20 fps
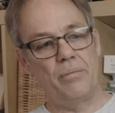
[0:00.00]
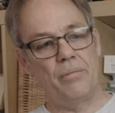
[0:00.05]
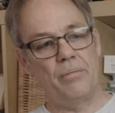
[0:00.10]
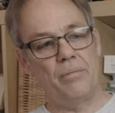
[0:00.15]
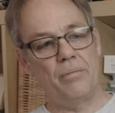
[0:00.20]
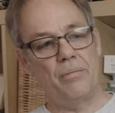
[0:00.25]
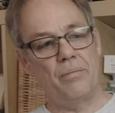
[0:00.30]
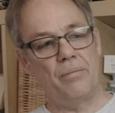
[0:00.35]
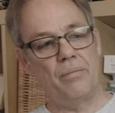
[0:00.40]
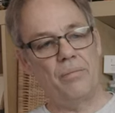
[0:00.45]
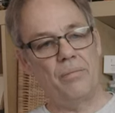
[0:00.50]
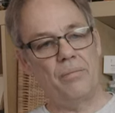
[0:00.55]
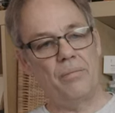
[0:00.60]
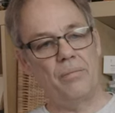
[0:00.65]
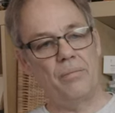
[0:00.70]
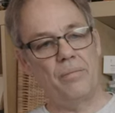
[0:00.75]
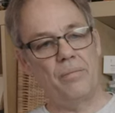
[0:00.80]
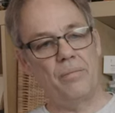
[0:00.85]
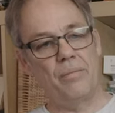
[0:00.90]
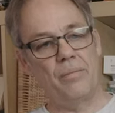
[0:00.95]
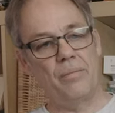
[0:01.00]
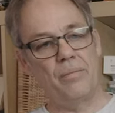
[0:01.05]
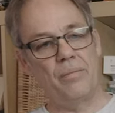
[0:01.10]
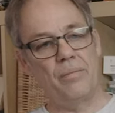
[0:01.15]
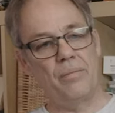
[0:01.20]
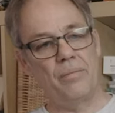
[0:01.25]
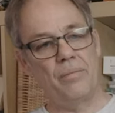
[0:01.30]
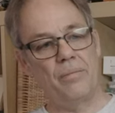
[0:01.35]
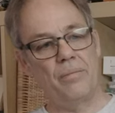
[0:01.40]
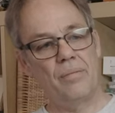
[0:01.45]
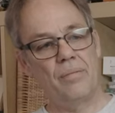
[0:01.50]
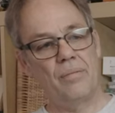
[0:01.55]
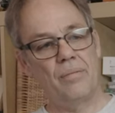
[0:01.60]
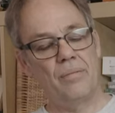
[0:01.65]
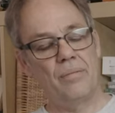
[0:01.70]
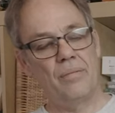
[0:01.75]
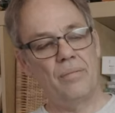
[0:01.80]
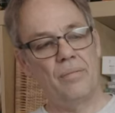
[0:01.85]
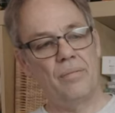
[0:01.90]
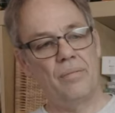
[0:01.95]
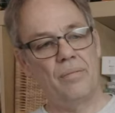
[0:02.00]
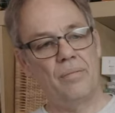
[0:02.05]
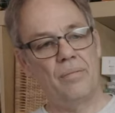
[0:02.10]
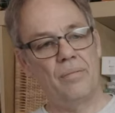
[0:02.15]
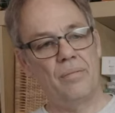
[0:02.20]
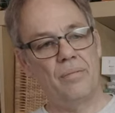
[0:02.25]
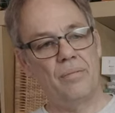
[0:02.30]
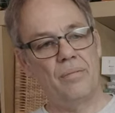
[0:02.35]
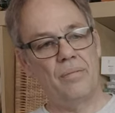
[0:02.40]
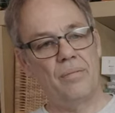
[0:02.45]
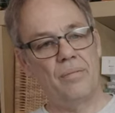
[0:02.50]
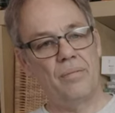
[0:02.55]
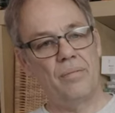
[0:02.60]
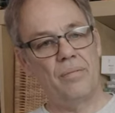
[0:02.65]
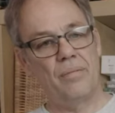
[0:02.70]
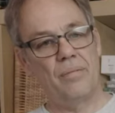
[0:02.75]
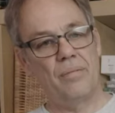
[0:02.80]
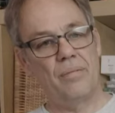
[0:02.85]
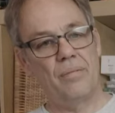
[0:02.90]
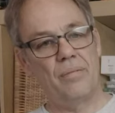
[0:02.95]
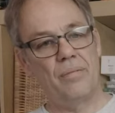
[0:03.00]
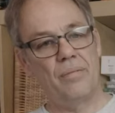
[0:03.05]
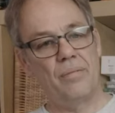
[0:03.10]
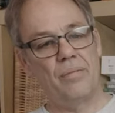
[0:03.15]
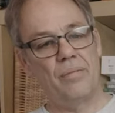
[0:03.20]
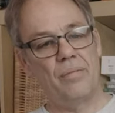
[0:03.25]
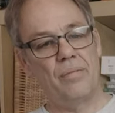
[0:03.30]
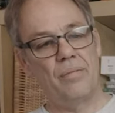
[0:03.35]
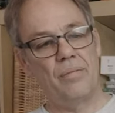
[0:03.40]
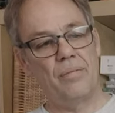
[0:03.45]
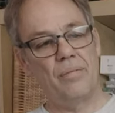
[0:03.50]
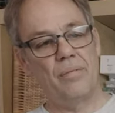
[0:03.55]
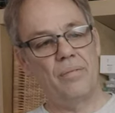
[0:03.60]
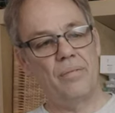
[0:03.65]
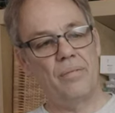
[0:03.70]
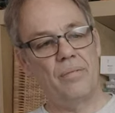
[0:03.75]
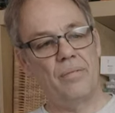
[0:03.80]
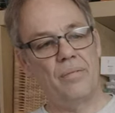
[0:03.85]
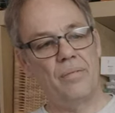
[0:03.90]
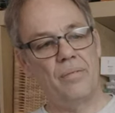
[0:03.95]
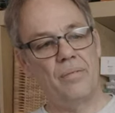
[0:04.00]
No one is speaking in this clip.